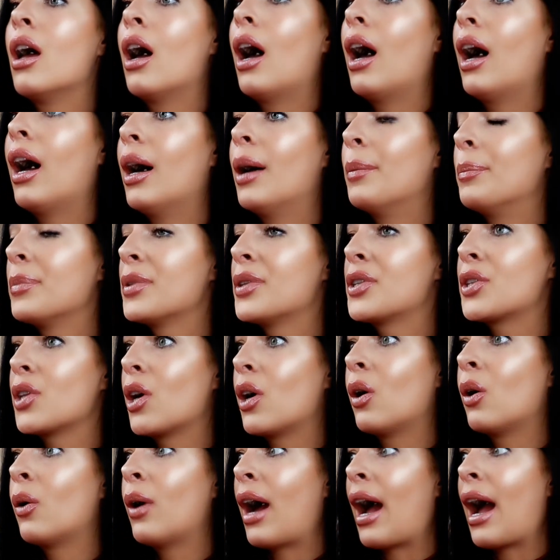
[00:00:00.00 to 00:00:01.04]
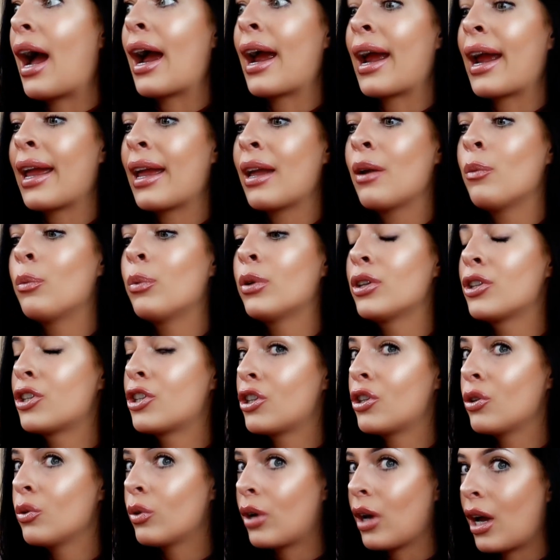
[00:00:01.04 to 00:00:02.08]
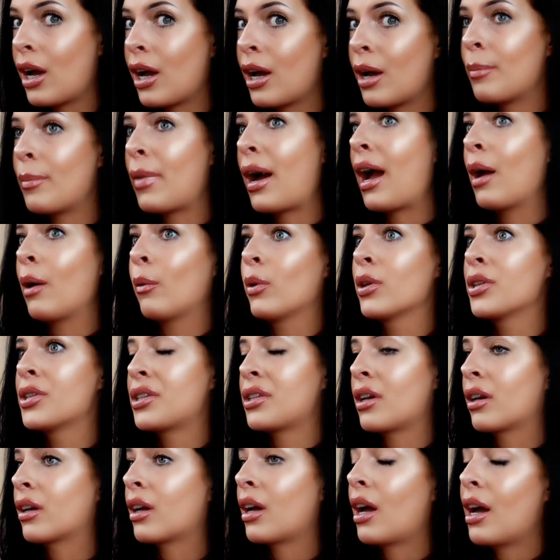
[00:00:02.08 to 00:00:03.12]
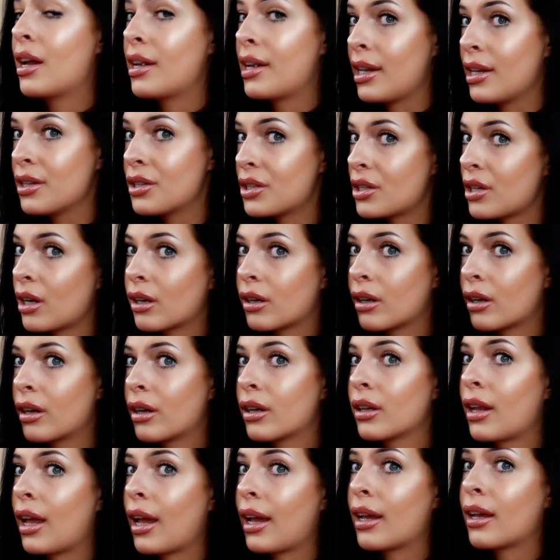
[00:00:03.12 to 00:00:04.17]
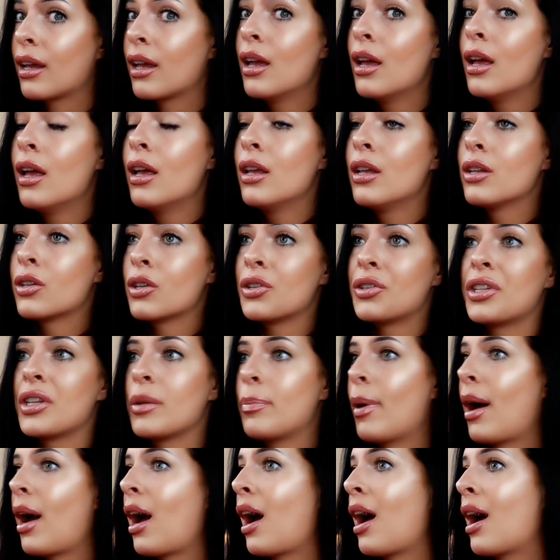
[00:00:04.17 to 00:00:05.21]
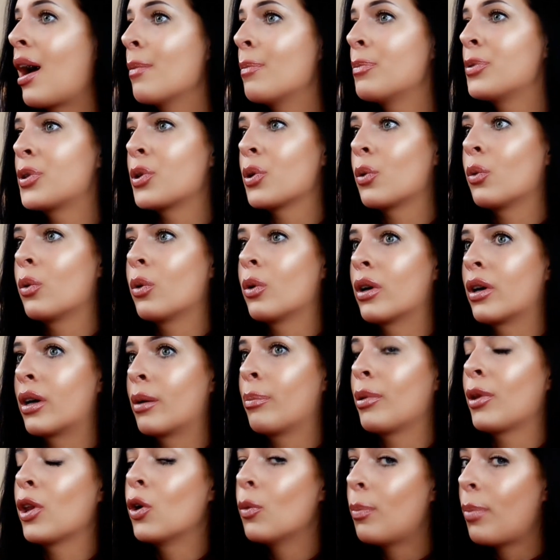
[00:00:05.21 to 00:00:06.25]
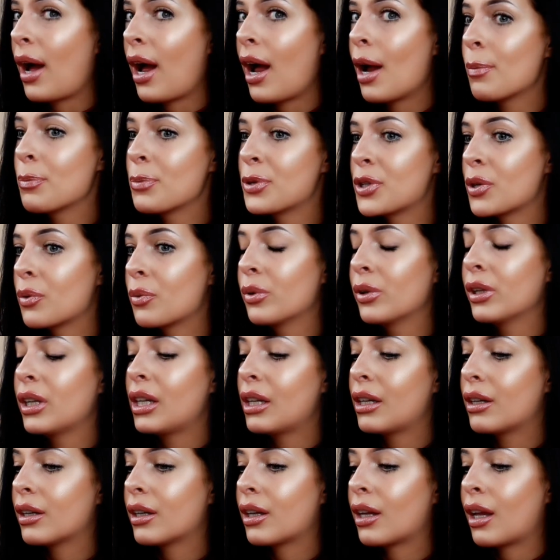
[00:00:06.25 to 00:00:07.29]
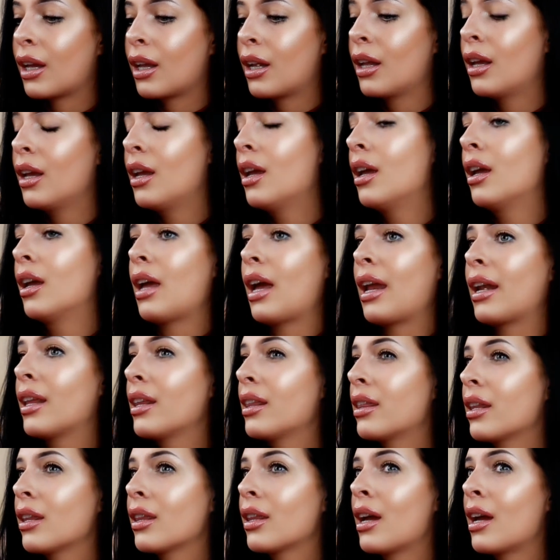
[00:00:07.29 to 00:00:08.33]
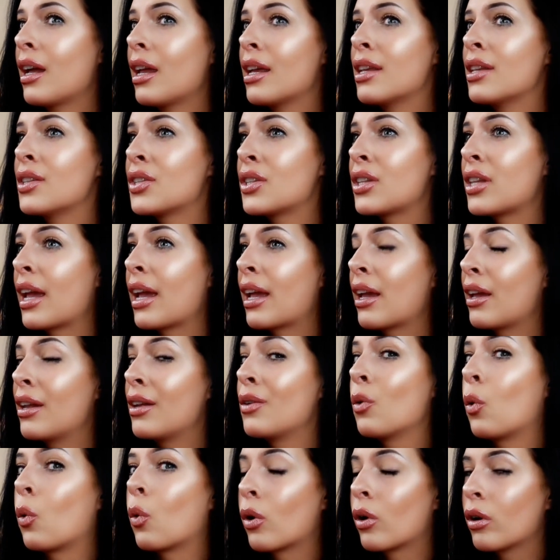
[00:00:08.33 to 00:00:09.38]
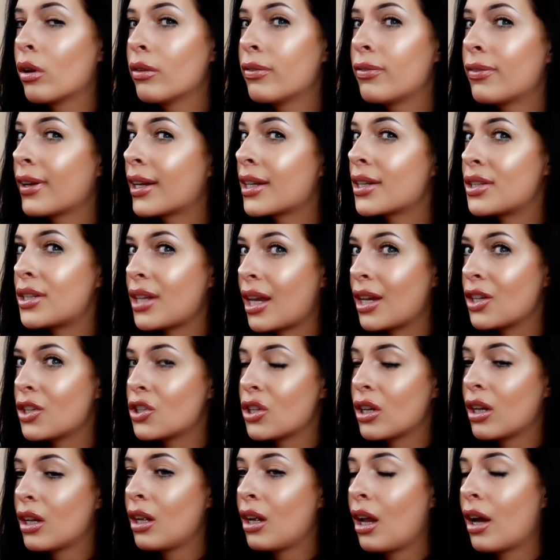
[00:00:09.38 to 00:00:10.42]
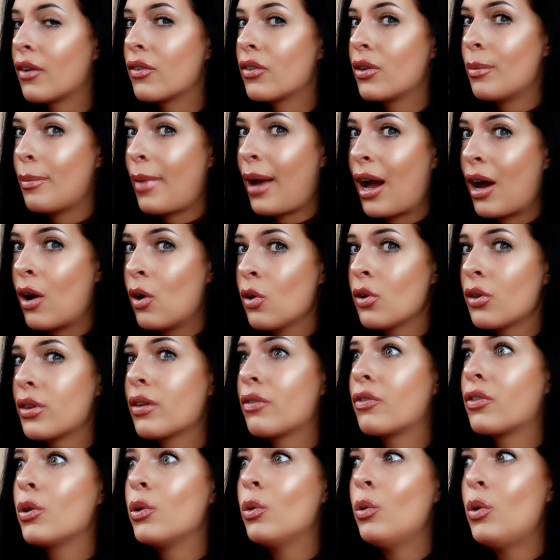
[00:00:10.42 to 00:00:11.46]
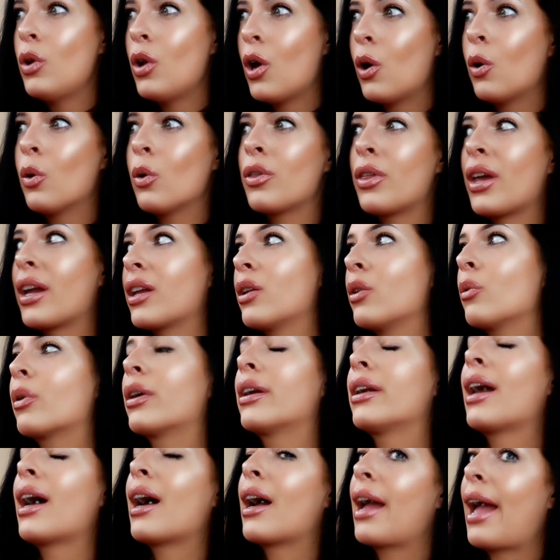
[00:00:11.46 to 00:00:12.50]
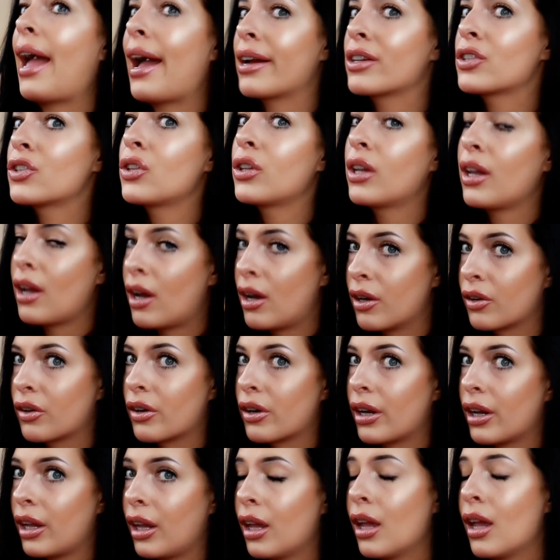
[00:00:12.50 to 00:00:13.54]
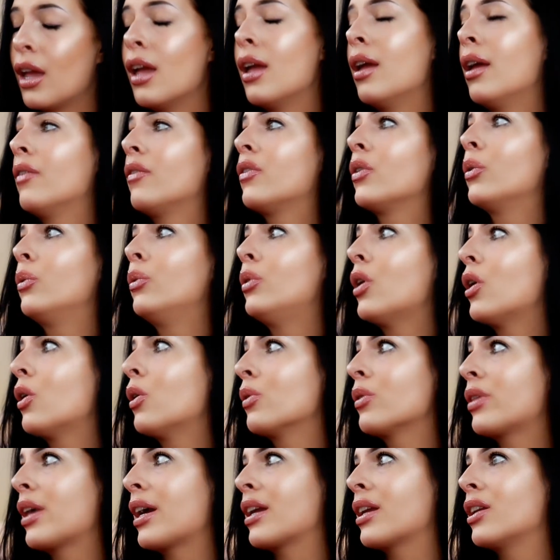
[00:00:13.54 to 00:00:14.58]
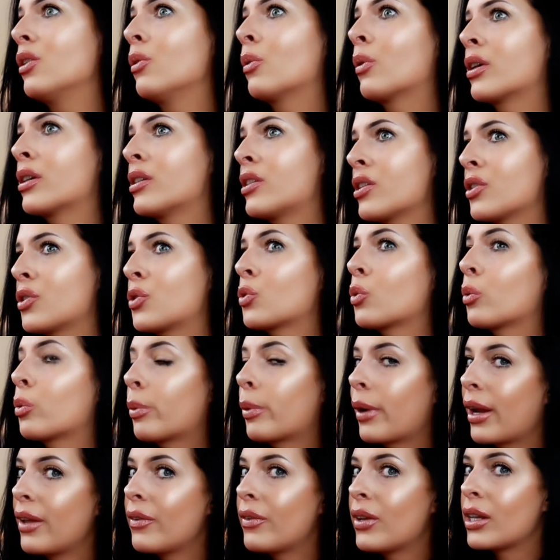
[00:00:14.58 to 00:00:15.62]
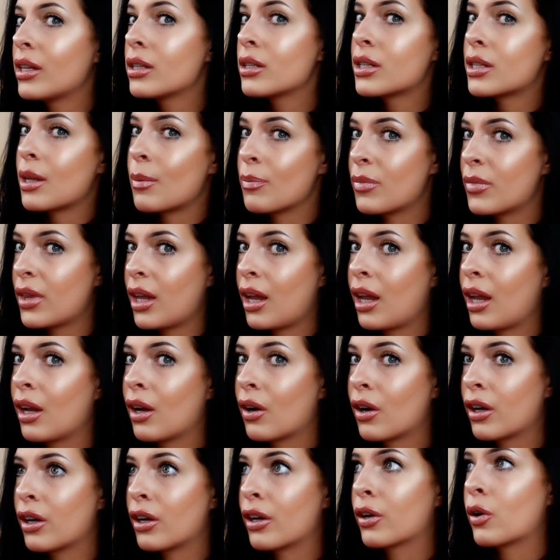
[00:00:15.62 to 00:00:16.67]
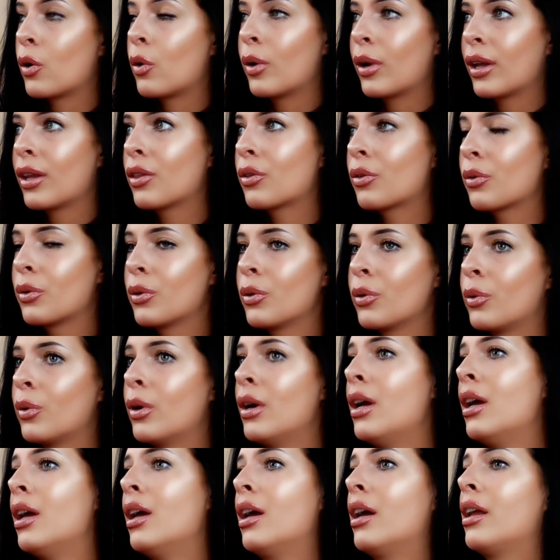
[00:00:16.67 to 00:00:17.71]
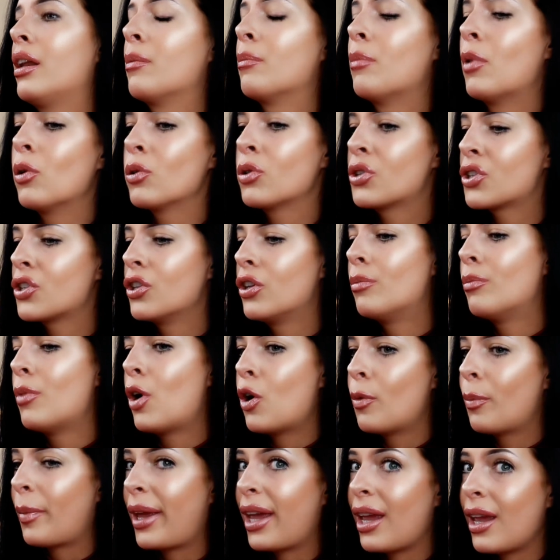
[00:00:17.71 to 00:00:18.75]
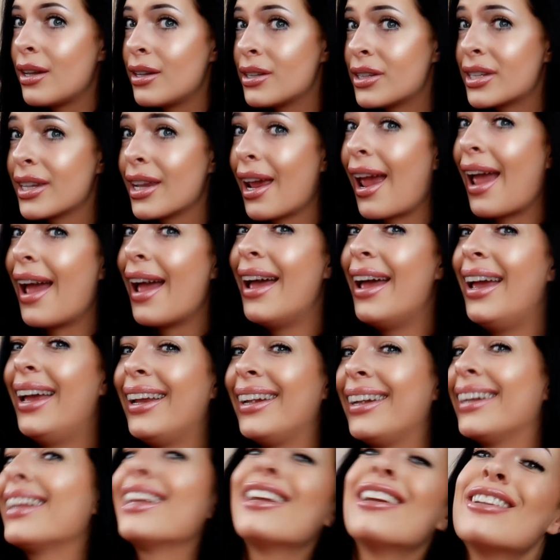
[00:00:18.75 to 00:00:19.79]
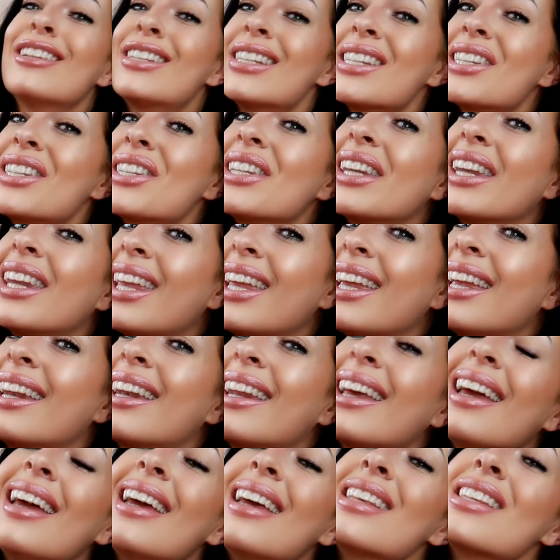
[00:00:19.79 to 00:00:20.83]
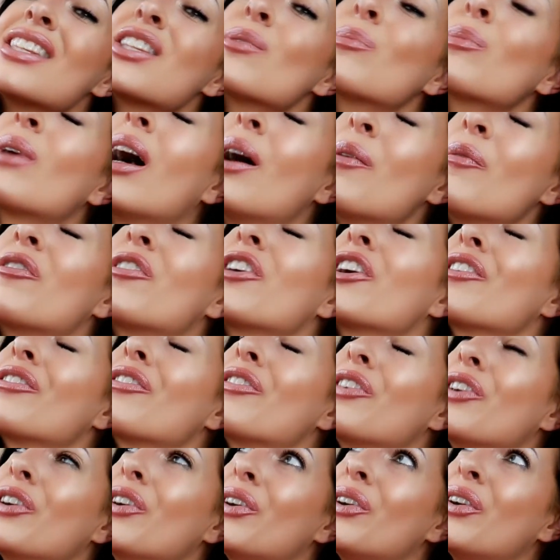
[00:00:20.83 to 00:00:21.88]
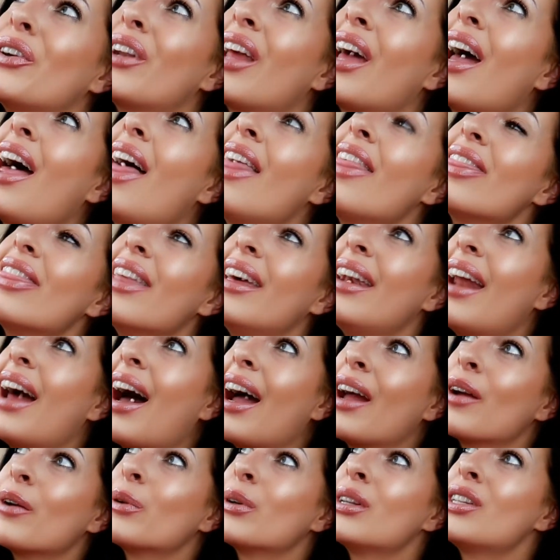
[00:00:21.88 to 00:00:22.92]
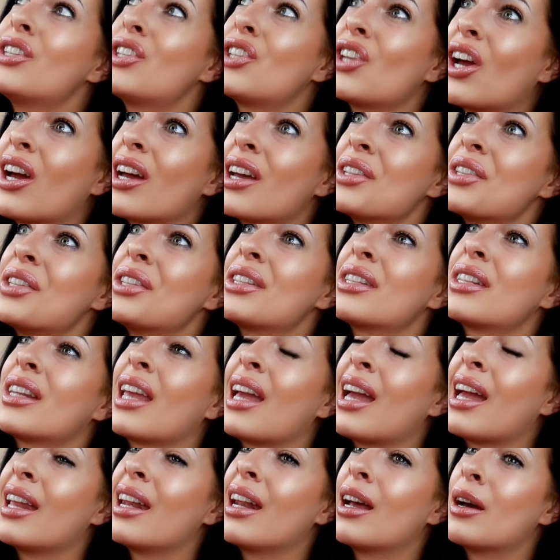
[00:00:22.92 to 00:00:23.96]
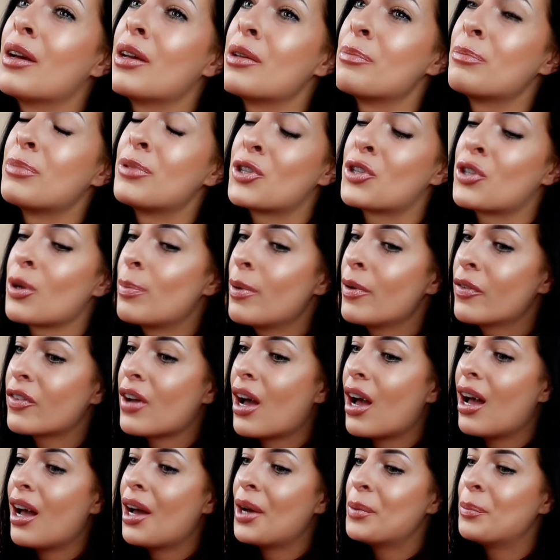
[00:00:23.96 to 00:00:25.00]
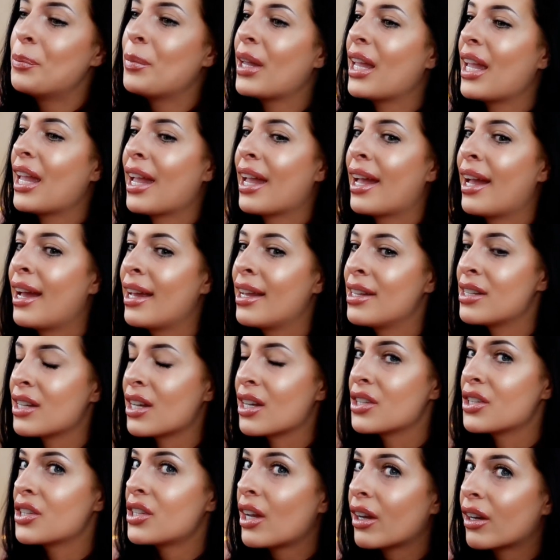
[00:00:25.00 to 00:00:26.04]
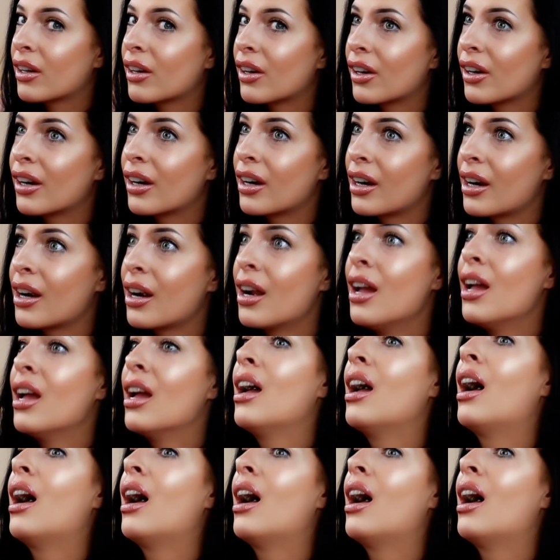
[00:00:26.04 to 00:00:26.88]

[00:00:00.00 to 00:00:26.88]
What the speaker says: So I will chew gum. I will suck on a sucker like Tootsie Pops or Blow Pops are really good. Anything that is like an oral fixation of the mouth. If you know that you are not actually hungry, if you know that you are just craving something or you're going through an emotional moment and you just need some comfort food, then I would just get a strip of gum and a sucker,